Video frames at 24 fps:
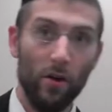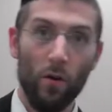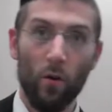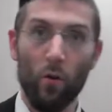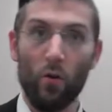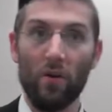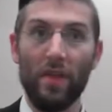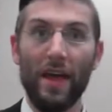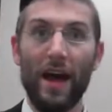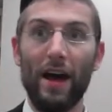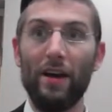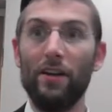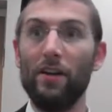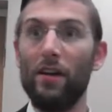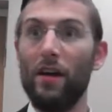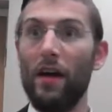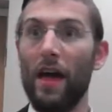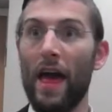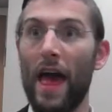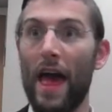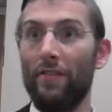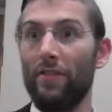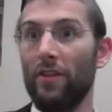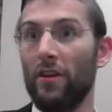without
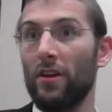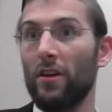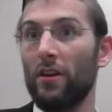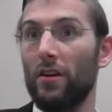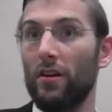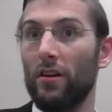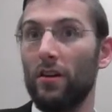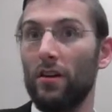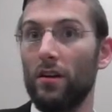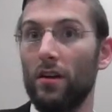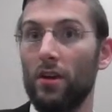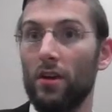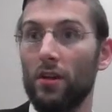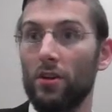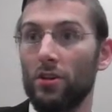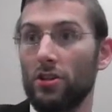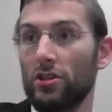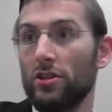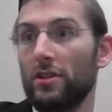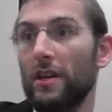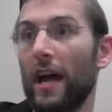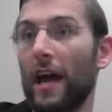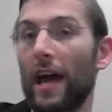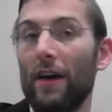having the
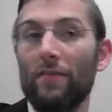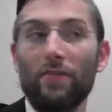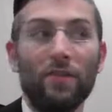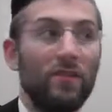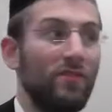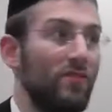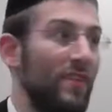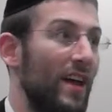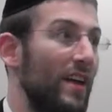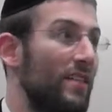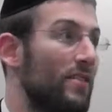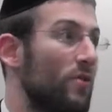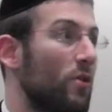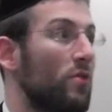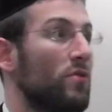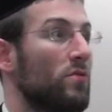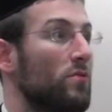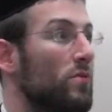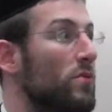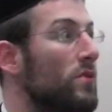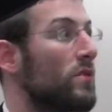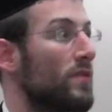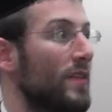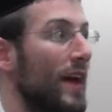shliach having said those
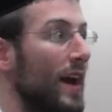words?